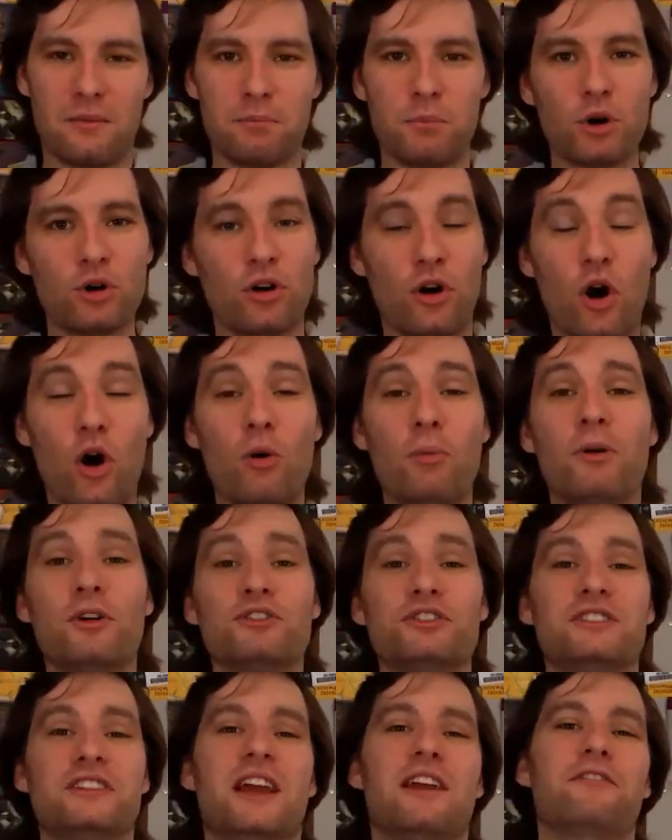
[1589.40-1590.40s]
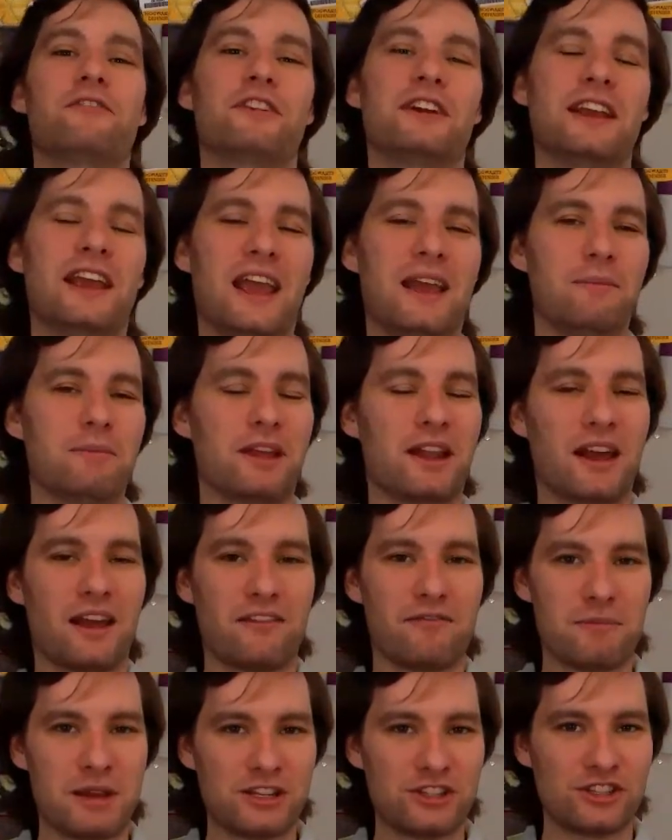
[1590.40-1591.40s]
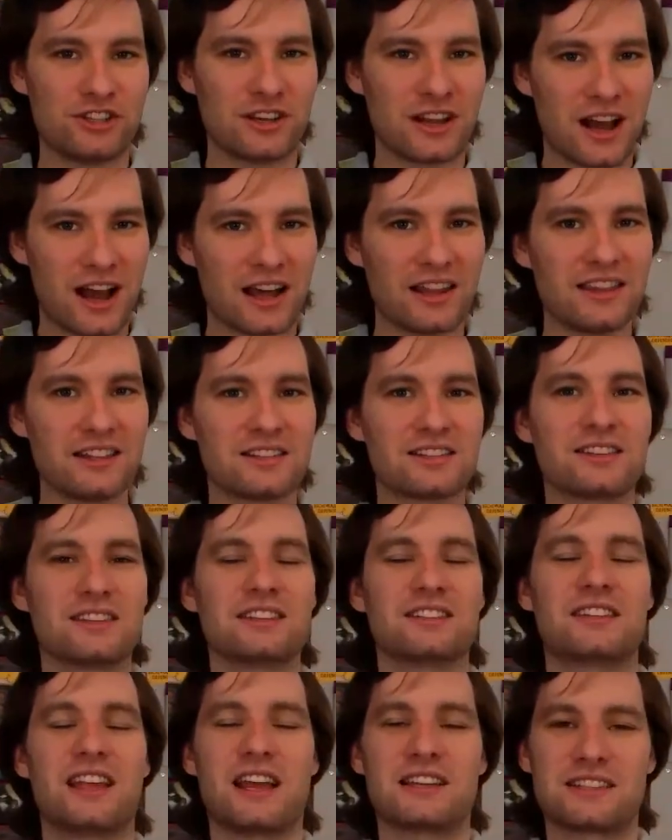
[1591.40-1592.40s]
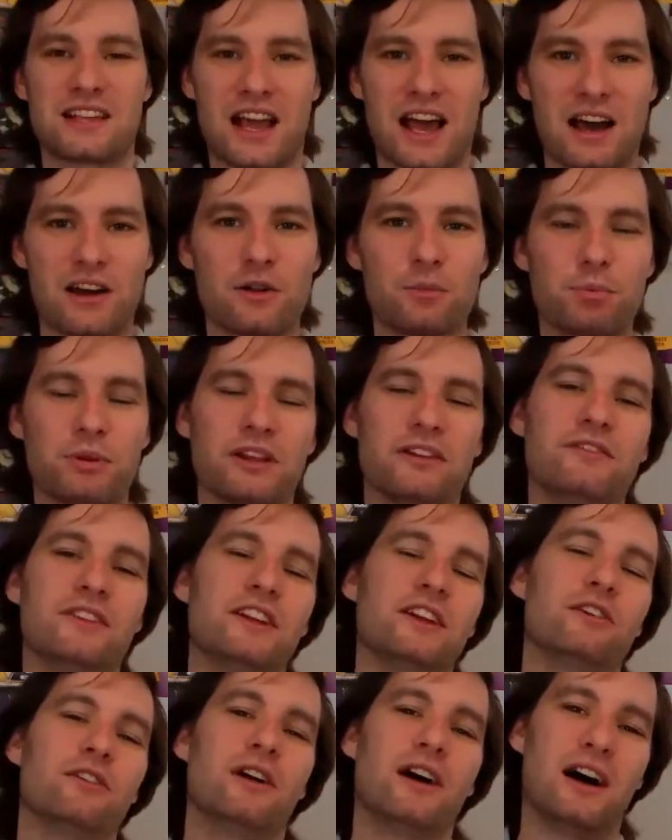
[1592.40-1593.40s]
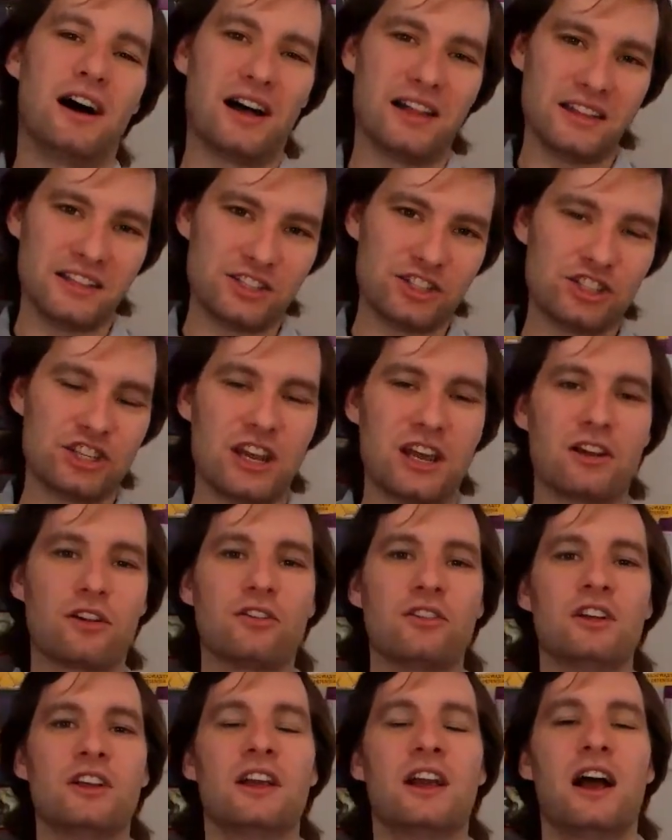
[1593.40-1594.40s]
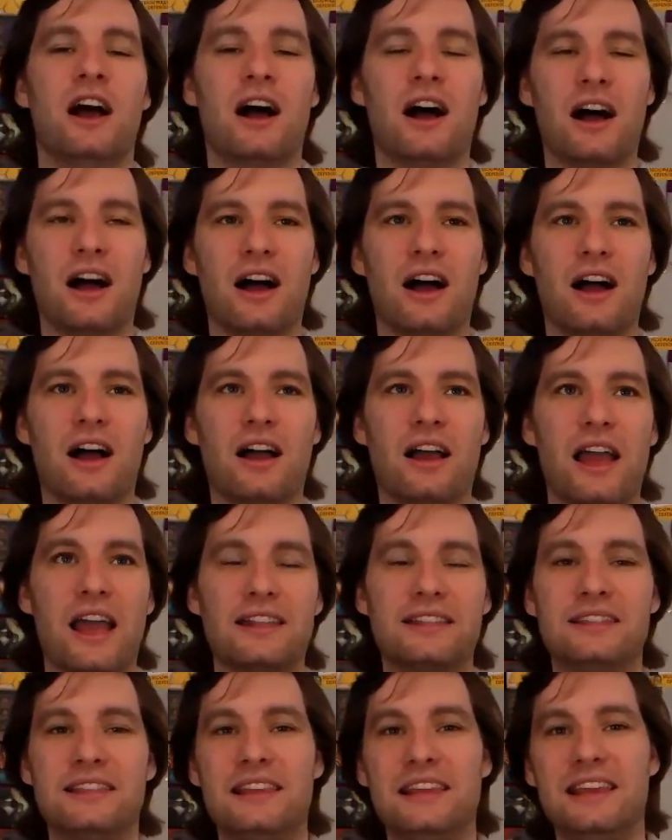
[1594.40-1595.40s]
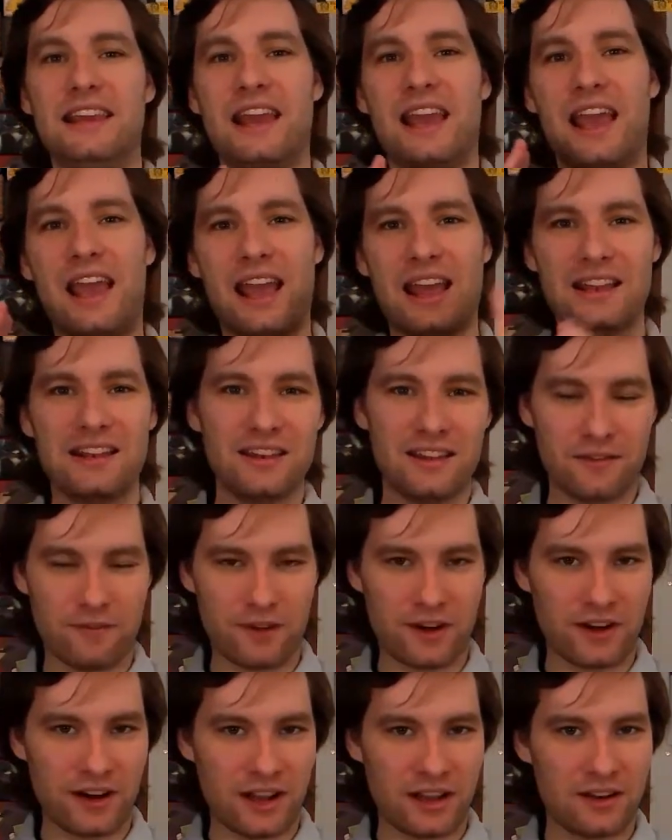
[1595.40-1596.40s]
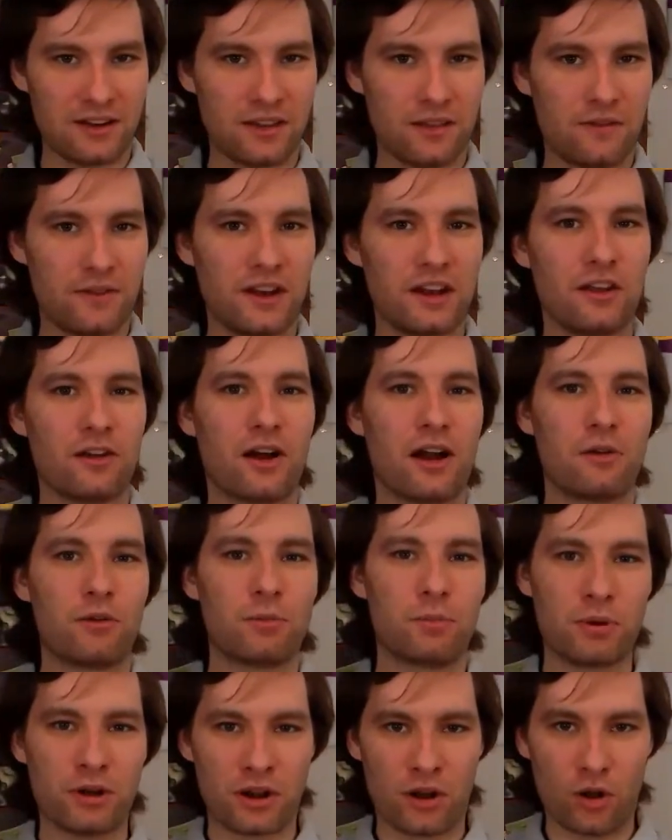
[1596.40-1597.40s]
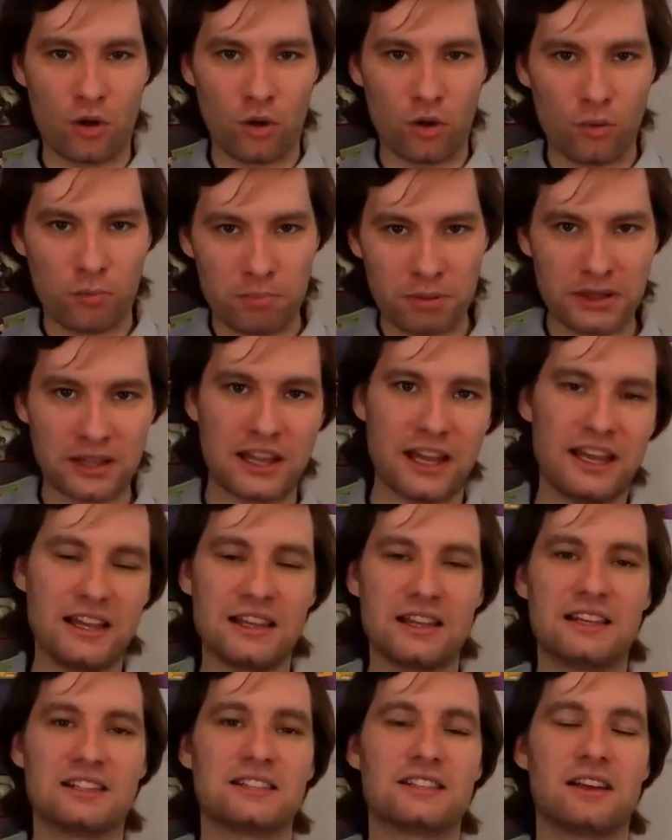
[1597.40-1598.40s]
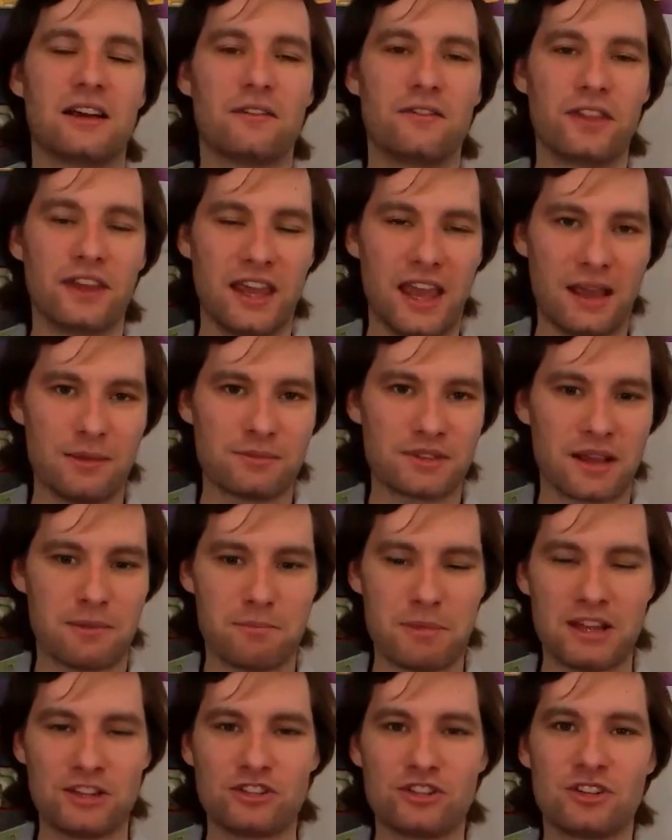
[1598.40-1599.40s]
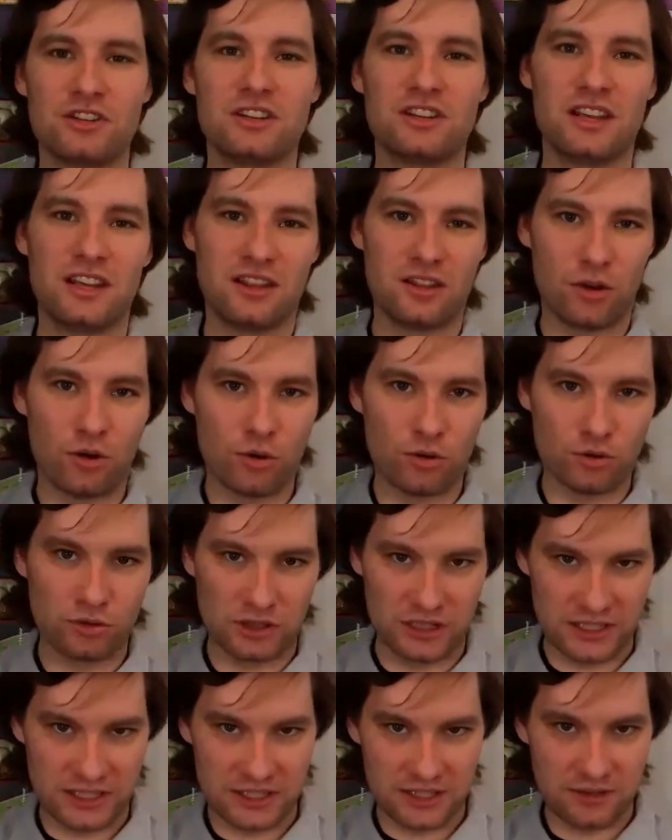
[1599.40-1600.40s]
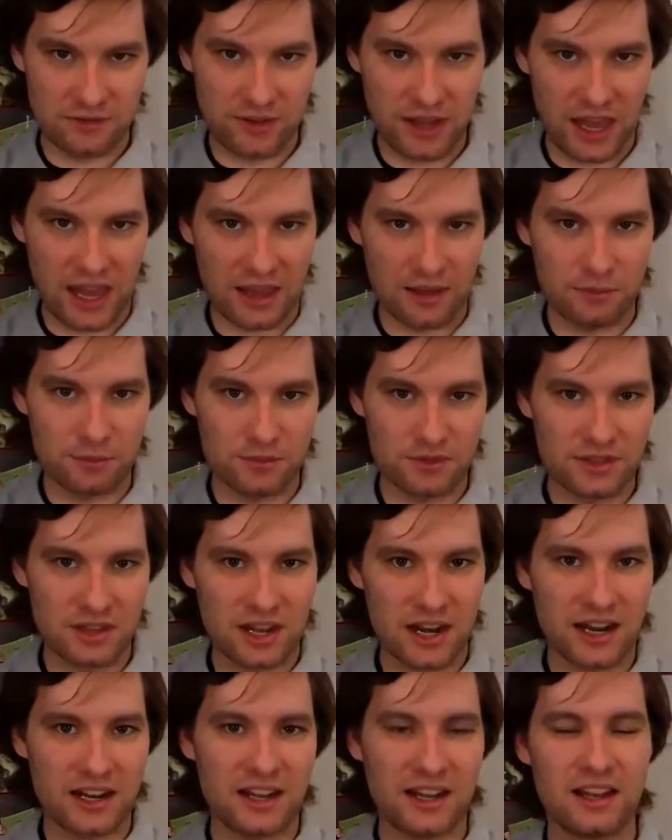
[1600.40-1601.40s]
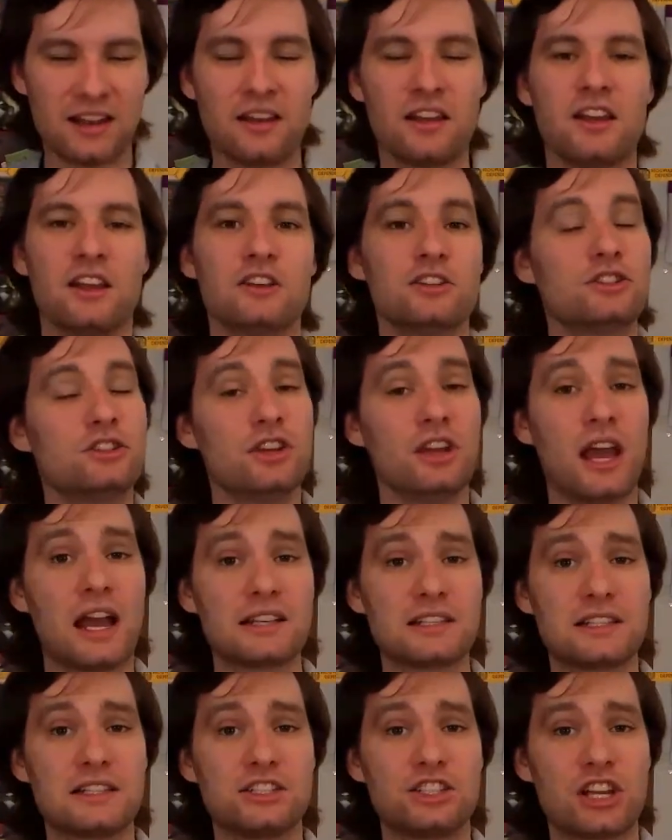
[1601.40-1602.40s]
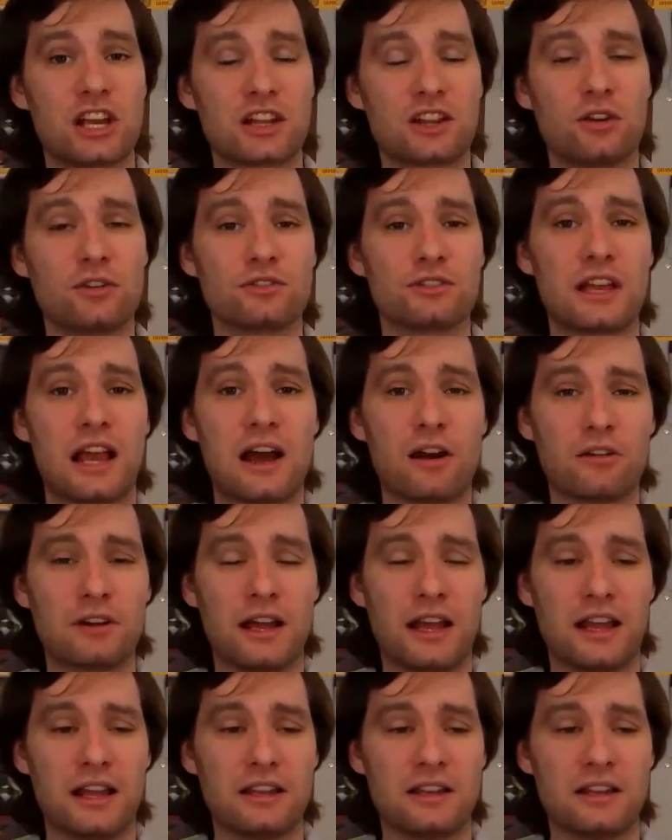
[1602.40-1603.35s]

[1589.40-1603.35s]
almost every game that I have mentioned on this list has a how to play video on this channel. At the very end of the video, I will put a whole playlist of the games I mentioned in the whole list of games that I did. So you guys can check those out, and